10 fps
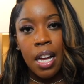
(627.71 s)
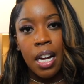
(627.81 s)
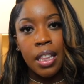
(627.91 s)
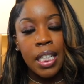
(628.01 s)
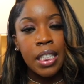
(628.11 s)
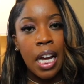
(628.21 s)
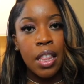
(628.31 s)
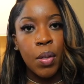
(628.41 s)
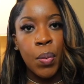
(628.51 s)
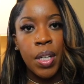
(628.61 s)
unless I
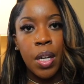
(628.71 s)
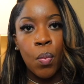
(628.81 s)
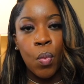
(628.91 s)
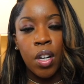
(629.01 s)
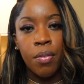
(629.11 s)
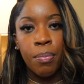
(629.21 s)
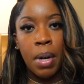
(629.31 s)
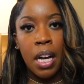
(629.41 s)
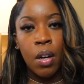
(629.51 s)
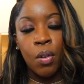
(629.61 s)
throw it in one of
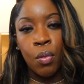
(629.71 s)
my